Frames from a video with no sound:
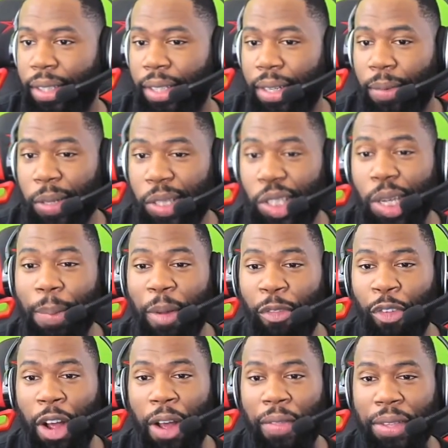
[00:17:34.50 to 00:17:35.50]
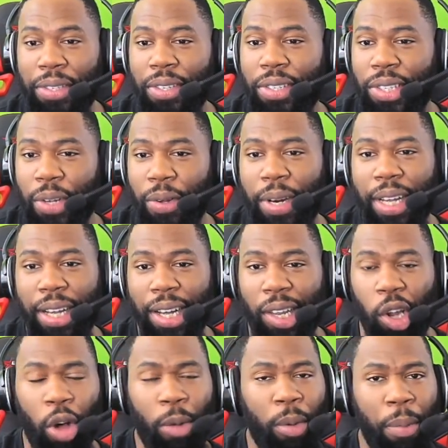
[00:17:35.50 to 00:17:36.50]
Well, to be fair, this is new to
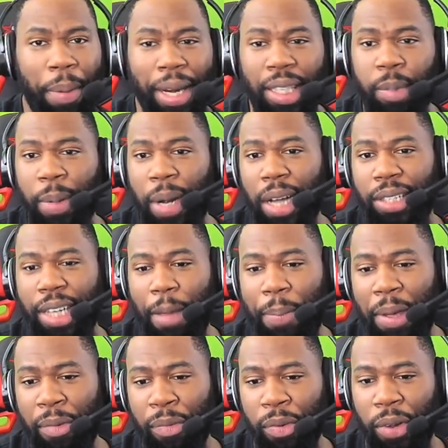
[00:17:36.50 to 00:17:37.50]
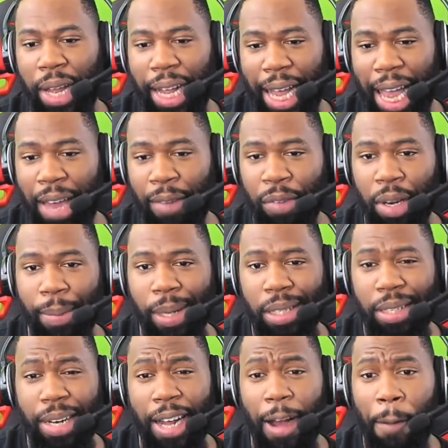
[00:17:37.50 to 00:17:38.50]
Global, but it's been on JP for like a handful of
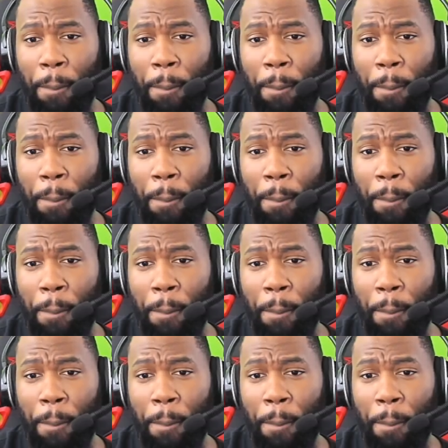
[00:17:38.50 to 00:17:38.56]
months now.